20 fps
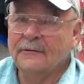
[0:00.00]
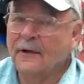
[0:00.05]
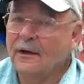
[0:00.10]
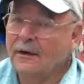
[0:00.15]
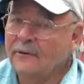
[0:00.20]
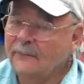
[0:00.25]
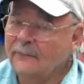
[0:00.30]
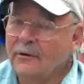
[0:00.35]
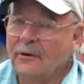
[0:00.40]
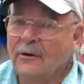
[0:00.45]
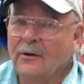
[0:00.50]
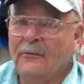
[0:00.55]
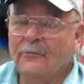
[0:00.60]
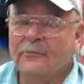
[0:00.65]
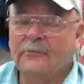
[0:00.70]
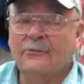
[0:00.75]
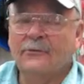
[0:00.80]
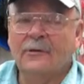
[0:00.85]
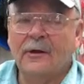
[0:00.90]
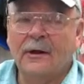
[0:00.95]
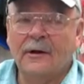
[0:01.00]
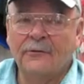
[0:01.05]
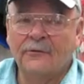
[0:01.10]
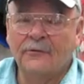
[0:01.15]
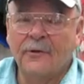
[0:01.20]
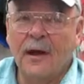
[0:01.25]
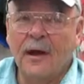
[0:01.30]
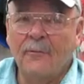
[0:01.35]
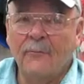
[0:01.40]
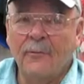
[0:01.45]
a lot of humps, a lot of
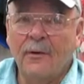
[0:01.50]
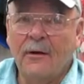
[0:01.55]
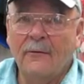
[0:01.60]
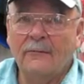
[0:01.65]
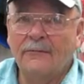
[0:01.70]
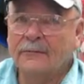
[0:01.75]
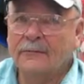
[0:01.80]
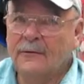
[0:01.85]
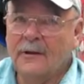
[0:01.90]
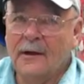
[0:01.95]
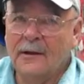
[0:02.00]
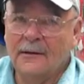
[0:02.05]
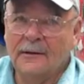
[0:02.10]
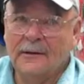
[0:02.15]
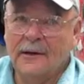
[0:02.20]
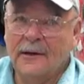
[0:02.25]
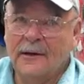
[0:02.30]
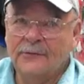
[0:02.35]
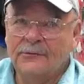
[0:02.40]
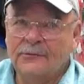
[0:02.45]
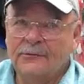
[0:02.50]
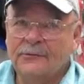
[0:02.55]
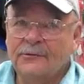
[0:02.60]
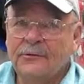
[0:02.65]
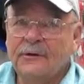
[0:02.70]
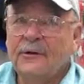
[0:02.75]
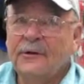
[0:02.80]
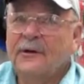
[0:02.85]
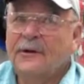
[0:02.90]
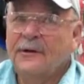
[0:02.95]
drop-offs, a lot of ledges,
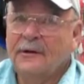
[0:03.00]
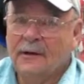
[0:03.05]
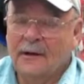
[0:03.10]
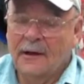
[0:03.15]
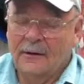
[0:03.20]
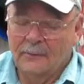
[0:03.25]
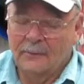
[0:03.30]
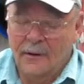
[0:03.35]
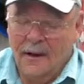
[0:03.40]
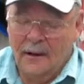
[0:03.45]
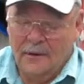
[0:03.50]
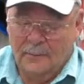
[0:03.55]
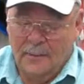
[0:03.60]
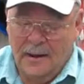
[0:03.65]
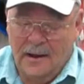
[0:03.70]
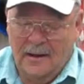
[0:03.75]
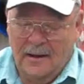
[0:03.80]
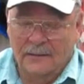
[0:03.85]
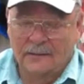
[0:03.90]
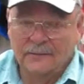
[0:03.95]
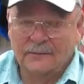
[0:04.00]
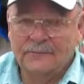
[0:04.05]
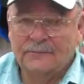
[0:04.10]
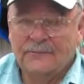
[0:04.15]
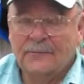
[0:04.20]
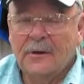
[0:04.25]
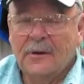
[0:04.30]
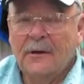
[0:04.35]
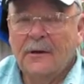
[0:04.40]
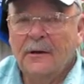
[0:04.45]
a lot of rock piles.
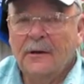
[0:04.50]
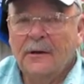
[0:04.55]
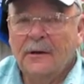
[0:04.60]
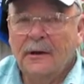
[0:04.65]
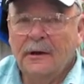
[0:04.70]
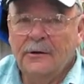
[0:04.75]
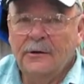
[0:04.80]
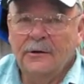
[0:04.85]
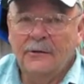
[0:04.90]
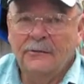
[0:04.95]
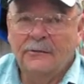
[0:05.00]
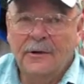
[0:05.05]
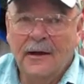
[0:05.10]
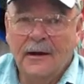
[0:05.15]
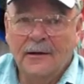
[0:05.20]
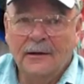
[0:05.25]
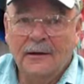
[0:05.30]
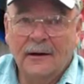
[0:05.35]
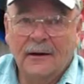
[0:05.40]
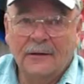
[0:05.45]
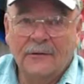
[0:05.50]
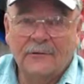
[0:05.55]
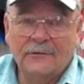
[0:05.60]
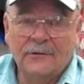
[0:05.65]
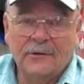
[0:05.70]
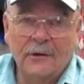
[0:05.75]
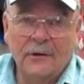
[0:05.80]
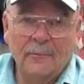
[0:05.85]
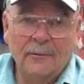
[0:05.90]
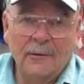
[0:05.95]
A new technique that's
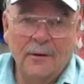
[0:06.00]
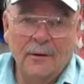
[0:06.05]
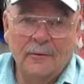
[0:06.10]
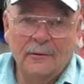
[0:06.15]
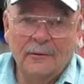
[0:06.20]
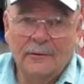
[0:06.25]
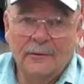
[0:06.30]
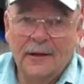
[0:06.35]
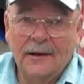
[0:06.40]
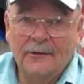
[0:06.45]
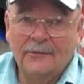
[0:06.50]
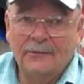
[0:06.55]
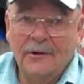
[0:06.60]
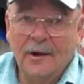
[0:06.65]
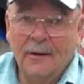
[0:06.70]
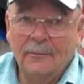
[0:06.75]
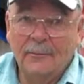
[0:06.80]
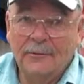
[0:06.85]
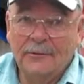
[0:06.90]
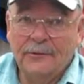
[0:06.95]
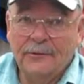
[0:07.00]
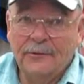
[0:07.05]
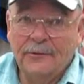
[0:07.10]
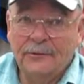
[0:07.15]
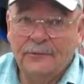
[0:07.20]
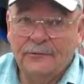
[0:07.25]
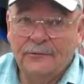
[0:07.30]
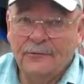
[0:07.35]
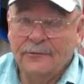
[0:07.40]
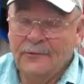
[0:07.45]
come along in the last couple of
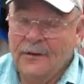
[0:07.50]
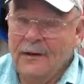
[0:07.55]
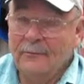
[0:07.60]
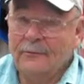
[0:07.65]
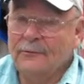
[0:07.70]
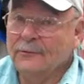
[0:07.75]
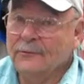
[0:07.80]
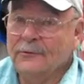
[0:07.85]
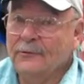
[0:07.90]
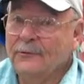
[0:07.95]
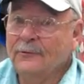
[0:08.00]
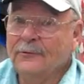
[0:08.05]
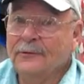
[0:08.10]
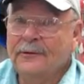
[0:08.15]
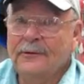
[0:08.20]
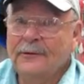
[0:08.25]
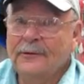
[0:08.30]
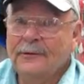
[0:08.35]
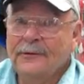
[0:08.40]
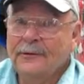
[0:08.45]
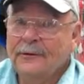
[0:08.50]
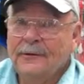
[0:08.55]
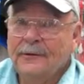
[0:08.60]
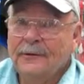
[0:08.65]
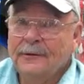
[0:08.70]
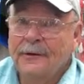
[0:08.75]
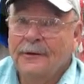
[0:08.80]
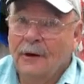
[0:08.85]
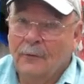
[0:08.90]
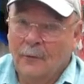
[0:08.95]
years is absolutely
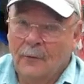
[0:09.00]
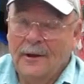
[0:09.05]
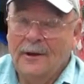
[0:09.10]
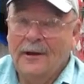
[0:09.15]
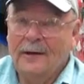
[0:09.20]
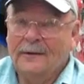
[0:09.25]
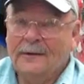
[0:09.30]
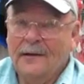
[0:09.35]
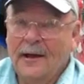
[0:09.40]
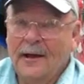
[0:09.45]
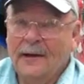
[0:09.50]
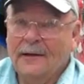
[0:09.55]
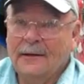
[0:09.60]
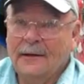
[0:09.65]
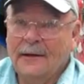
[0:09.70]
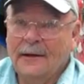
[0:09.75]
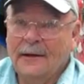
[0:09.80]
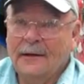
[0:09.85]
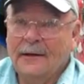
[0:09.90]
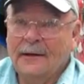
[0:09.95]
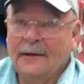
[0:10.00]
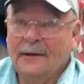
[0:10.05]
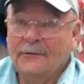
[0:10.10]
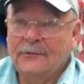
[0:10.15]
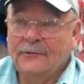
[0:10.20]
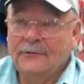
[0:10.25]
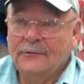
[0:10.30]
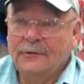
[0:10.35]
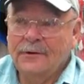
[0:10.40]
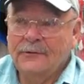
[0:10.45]
a winning technique, and
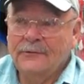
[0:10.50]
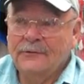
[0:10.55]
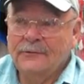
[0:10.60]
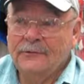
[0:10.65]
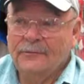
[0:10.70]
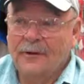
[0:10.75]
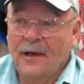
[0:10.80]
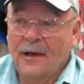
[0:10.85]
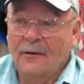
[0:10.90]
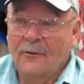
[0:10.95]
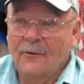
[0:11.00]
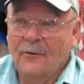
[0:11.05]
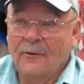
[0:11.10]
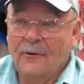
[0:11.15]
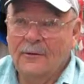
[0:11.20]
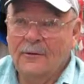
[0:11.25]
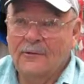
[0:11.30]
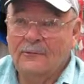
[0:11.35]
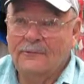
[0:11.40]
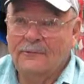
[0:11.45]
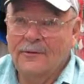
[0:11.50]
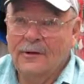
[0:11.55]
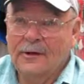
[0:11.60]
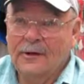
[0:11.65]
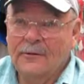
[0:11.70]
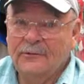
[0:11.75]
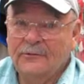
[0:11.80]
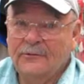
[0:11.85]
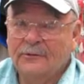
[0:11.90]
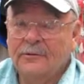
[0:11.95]
it's not hard to
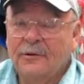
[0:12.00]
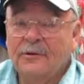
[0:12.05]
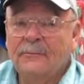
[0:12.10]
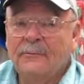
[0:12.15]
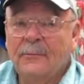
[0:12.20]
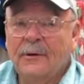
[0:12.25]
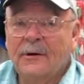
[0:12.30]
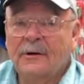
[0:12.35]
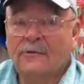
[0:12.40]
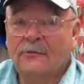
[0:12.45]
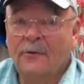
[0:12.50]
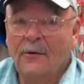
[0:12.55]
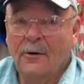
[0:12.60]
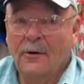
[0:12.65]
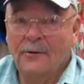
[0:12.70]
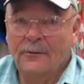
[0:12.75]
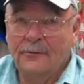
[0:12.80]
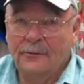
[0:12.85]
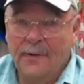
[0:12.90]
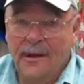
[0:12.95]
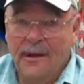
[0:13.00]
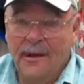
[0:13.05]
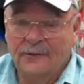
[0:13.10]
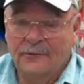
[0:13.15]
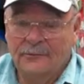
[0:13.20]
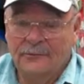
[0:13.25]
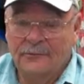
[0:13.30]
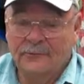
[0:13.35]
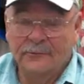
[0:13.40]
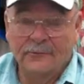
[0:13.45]
fish, but it's hard to
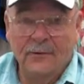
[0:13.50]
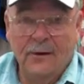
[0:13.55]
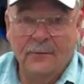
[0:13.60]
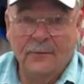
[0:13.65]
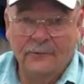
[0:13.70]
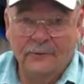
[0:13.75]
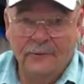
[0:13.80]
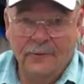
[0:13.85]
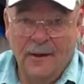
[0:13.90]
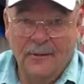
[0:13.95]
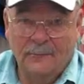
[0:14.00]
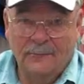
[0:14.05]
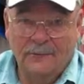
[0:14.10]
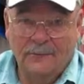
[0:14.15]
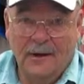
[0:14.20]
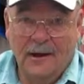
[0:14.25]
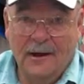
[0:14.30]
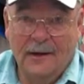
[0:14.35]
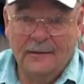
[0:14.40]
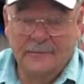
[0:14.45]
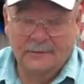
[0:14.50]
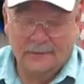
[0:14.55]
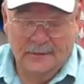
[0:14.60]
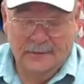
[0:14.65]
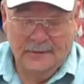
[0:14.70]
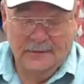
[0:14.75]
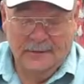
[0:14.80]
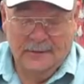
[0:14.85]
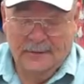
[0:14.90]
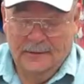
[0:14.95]
master. It's called the drop shot.
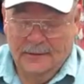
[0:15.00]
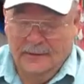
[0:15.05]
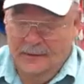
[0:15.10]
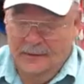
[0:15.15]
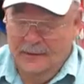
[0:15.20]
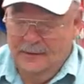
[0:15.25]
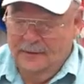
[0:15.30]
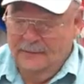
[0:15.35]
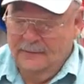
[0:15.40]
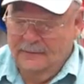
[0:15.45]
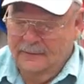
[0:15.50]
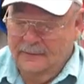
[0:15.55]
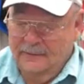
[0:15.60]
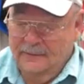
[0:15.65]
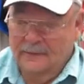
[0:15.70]
And